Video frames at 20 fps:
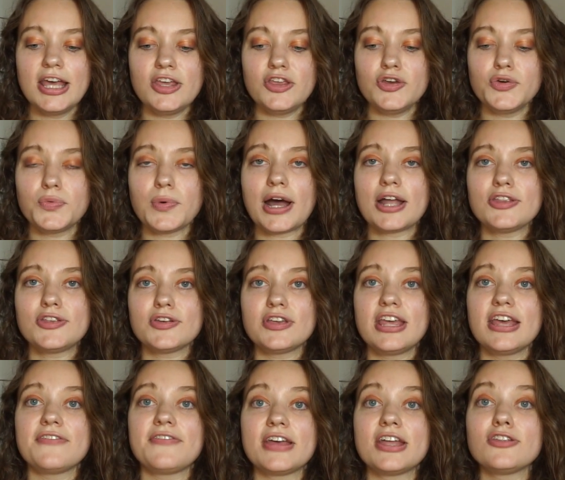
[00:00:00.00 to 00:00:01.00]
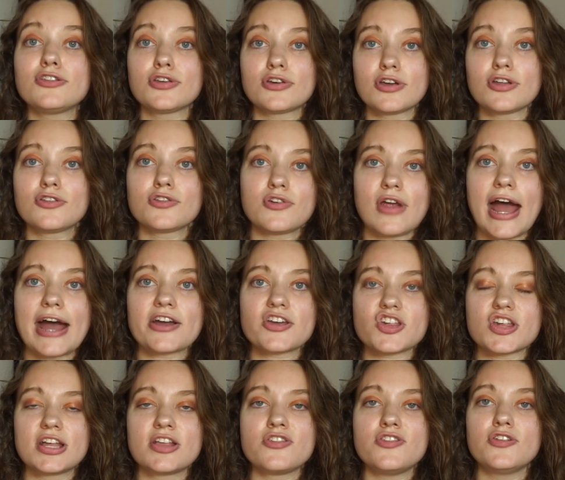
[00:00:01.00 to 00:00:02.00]
you want to give in to
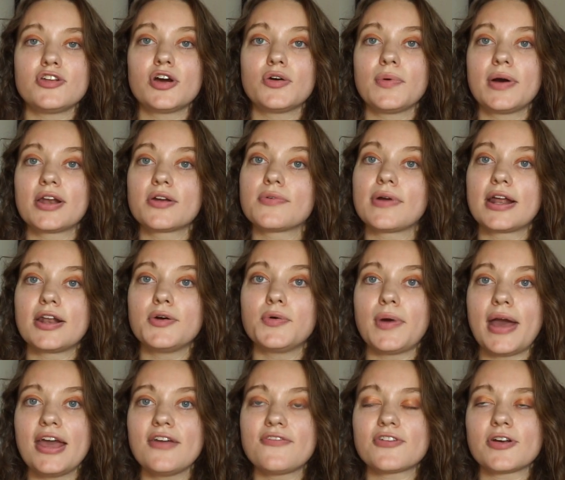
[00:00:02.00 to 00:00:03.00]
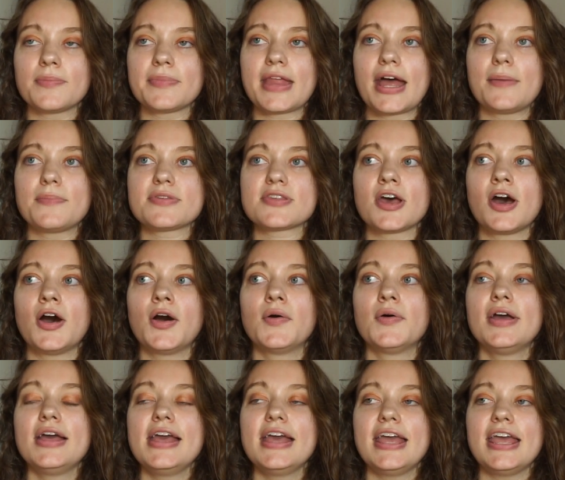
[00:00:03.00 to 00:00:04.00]
contractions. You don't want to run away from them. So
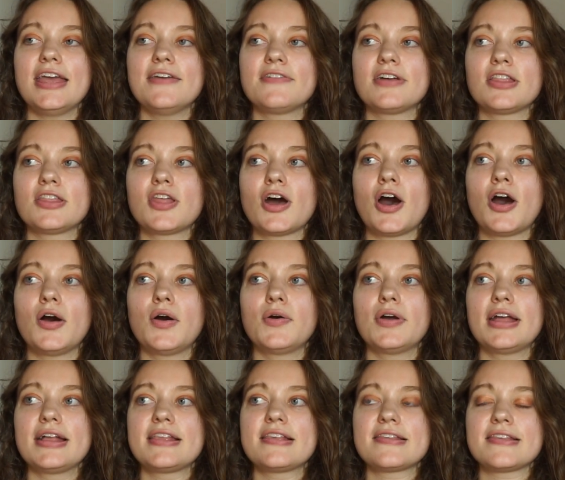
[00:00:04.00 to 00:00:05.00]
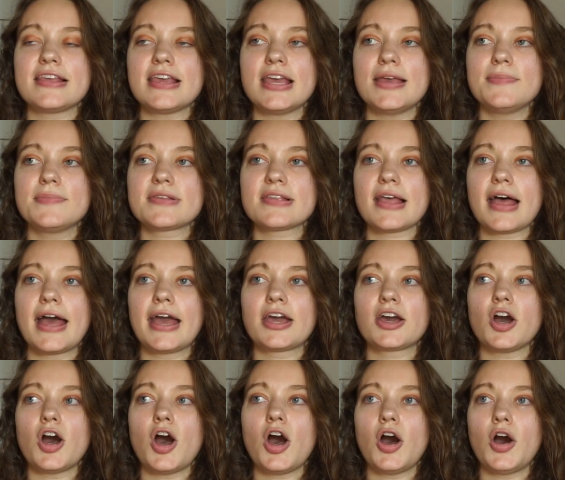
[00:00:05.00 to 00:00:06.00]
even though it seems
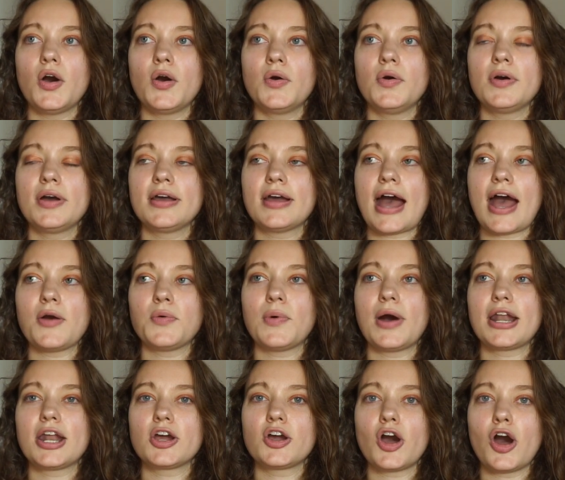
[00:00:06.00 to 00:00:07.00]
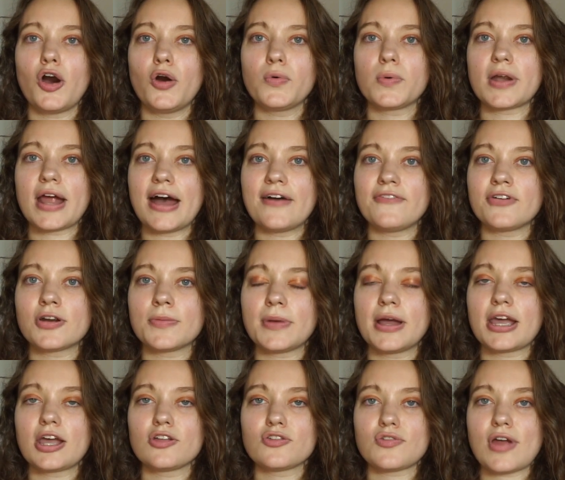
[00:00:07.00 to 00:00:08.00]
like, oh, I want to go wherever
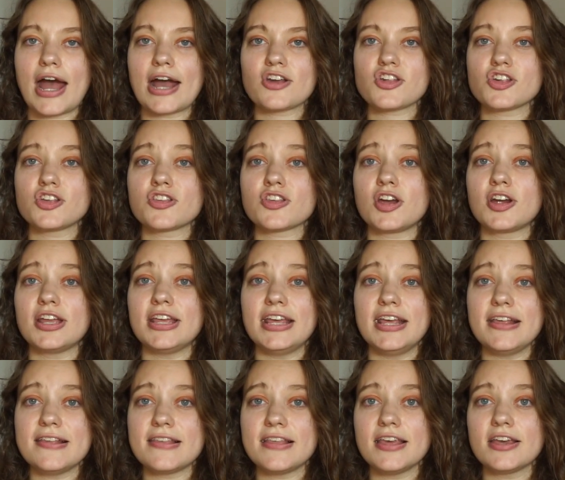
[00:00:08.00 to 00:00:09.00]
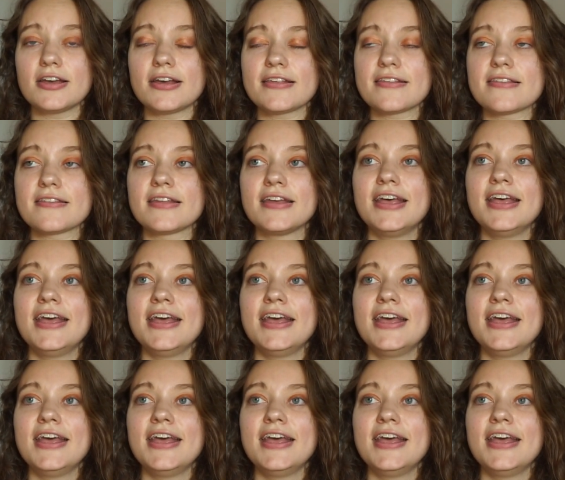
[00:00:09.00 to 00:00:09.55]
my contractions are easiest,